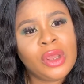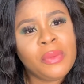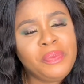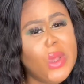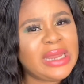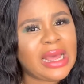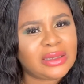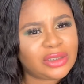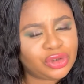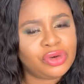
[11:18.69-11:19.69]
Bold and
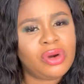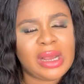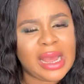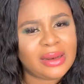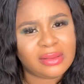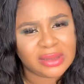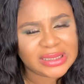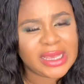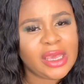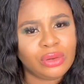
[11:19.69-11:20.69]
strong and
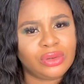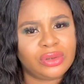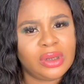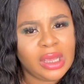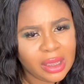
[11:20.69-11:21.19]
skilled.